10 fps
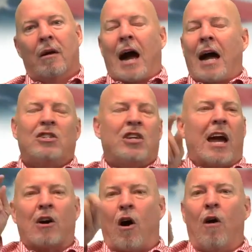I
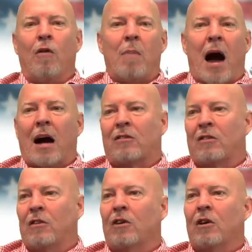check all the
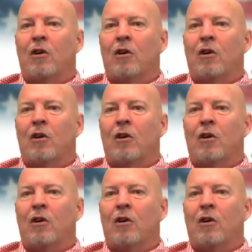boxes